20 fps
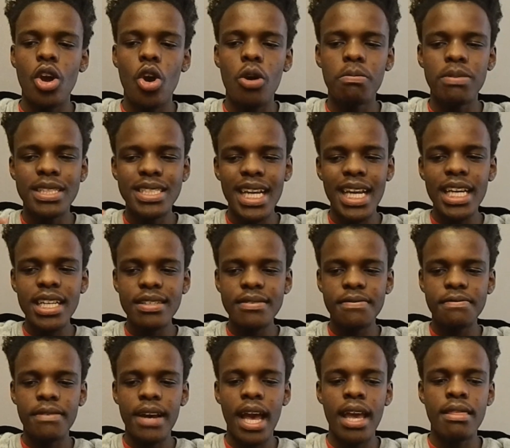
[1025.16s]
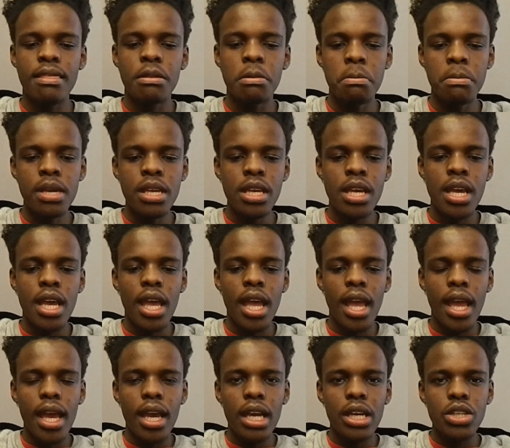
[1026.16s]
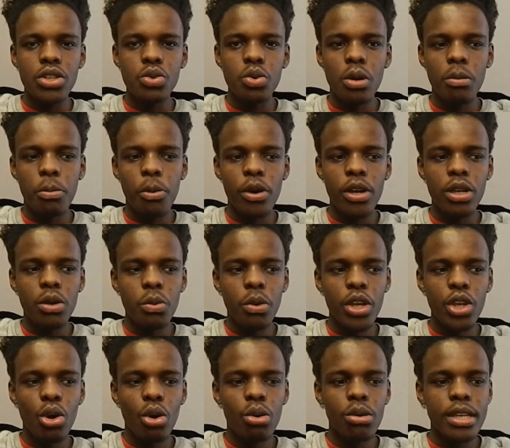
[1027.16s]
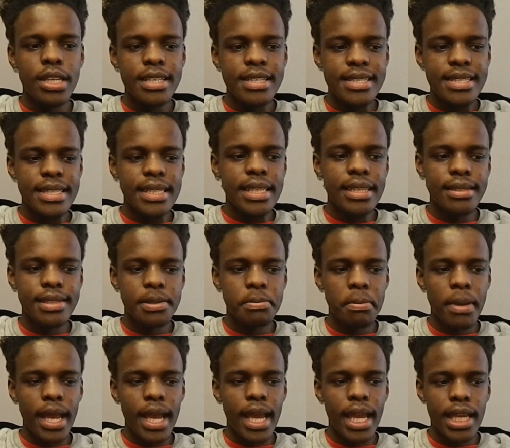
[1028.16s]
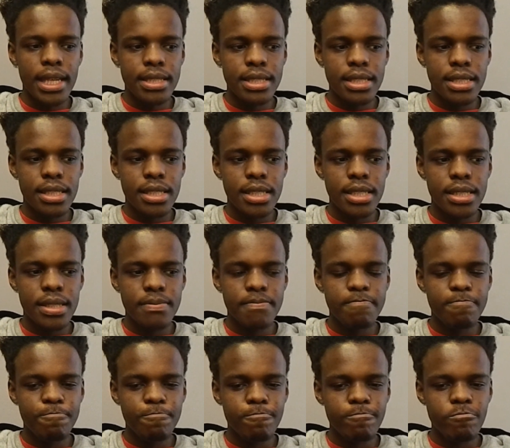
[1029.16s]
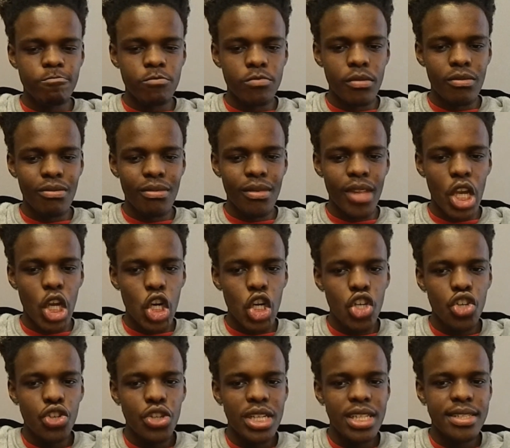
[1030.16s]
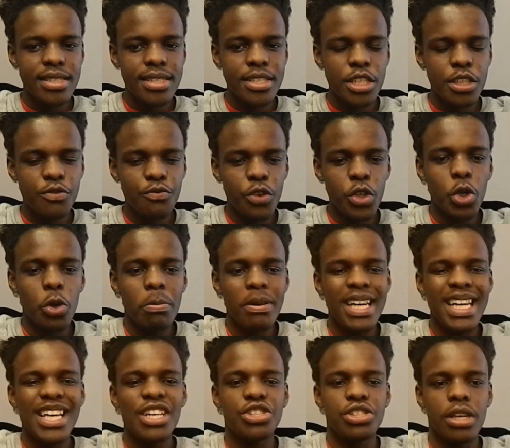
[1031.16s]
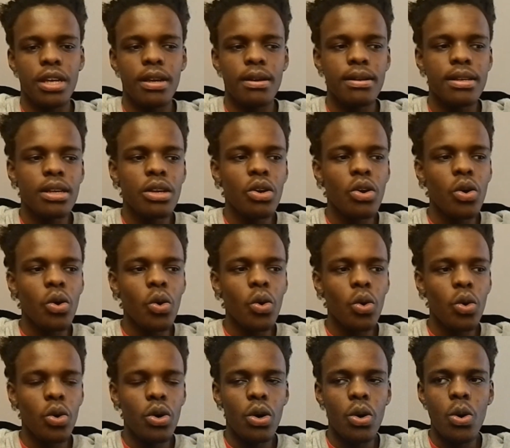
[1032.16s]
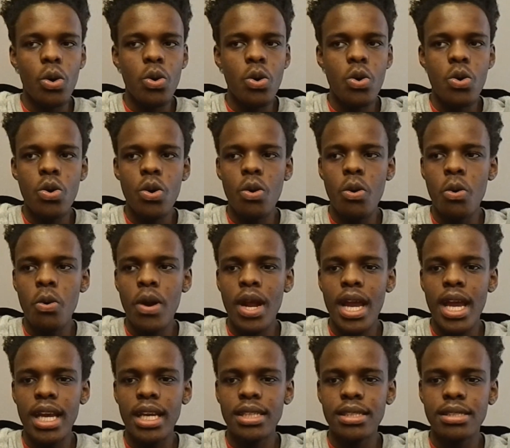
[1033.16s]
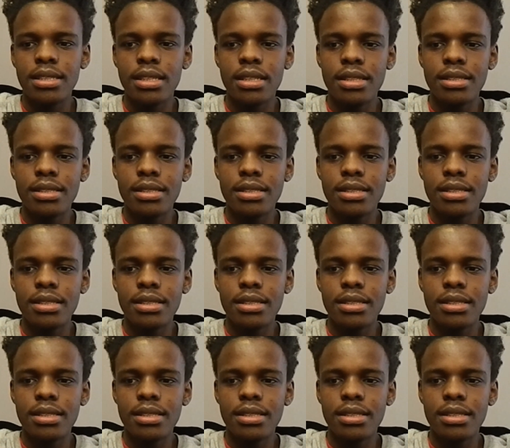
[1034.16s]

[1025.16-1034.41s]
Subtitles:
objectify them to a point where you only see them as creatures for your pleasure, or as